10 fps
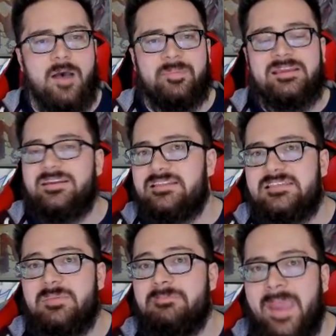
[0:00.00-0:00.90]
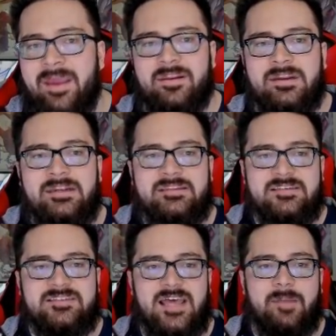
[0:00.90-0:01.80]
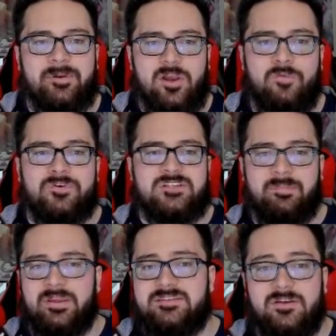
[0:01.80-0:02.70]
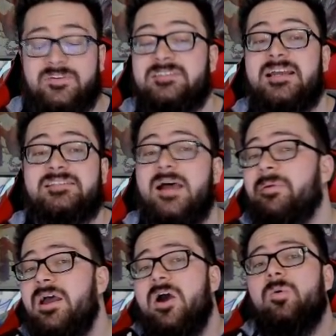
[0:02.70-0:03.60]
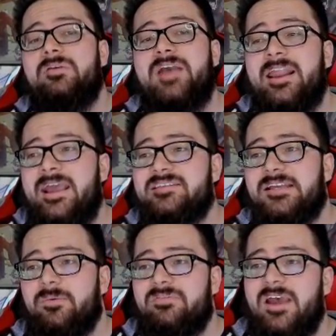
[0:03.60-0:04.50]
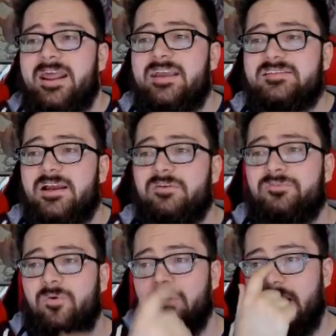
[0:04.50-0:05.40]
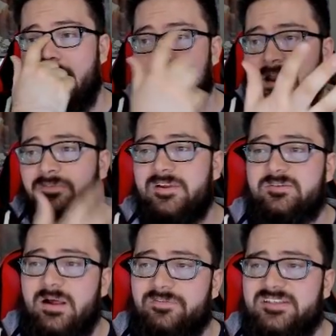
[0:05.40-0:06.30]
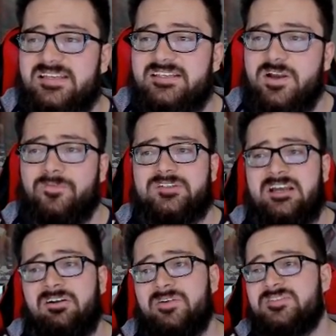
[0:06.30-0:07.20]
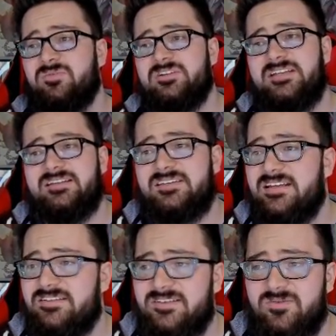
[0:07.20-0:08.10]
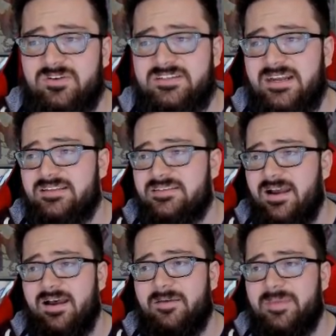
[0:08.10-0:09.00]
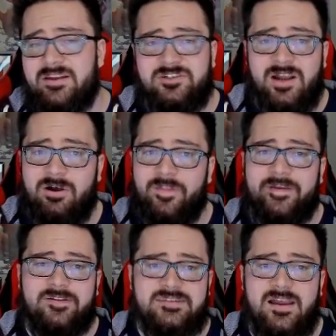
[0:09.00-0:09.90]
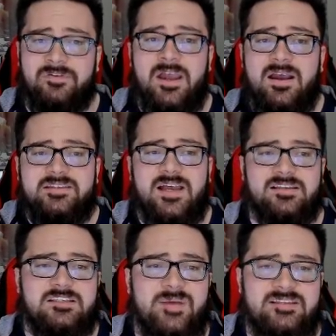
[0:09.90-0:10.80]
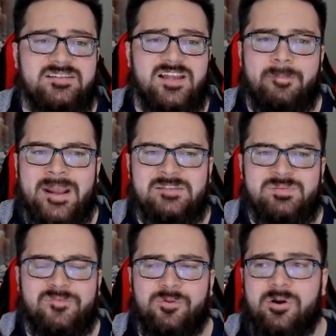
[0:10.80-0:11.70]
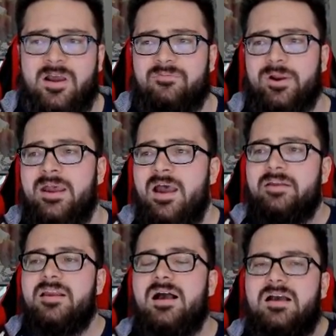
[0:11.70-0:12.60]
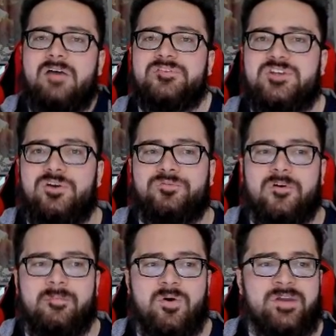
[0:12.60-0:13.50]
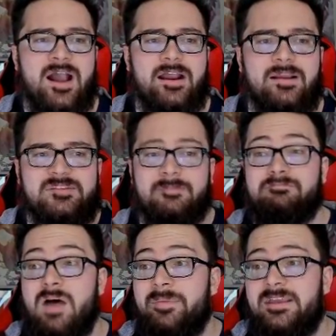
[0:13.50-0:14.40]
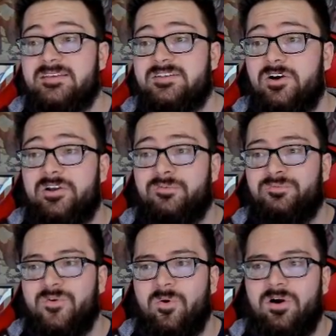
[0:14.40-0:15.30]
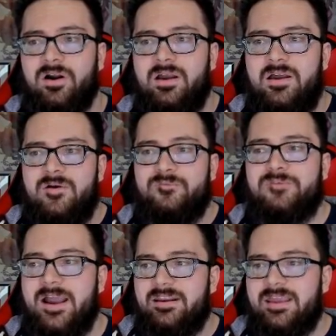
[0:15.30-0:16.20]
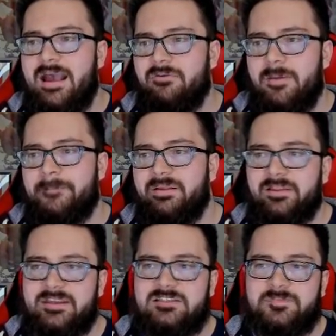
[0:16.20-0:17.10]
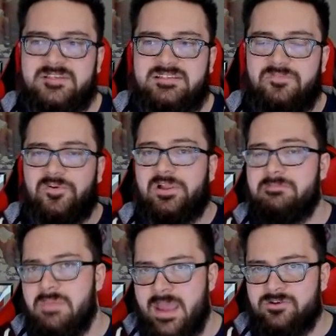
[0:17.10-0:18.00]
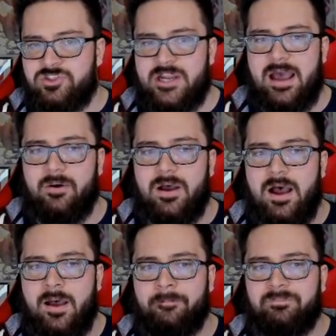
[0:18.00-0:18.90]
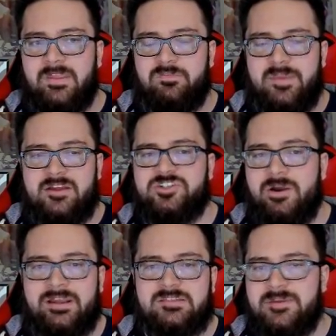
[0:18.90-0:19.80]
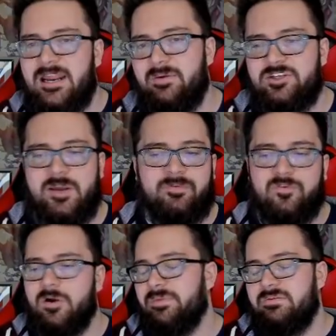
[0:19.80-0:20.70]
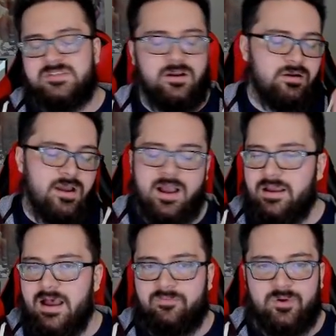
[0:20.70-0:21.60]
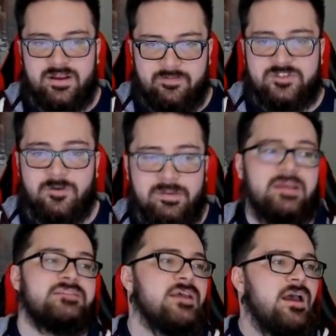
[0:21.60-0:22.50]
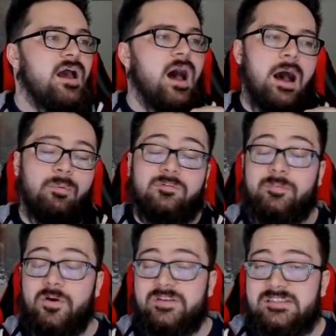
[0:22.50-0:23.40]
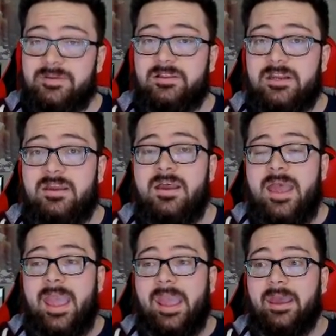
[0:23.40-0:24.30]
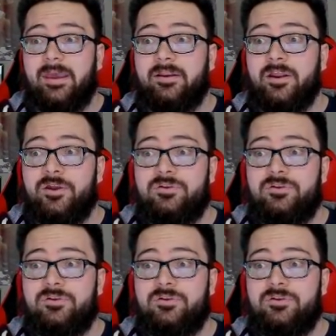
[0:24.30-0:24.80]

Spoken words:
He needs to be banded. He needs to set up and go for something. So if he sets up, we've got Haze there. We've got Haze there for Manaphy as well if it decides to go for Tail Glow, Swords Dance, Sneasel, Swords Dance, Mienshao, all that good stuff. Toxic Spikes is there. Pain Split for the recovery. Knockoff is good for removing items. Mummy is good for finding out abilities, specifically Mienshao. If Mienshao hits me in any way, shape, or form, U-turn, Knockoff, whatever, so be it, we'll remove its ability and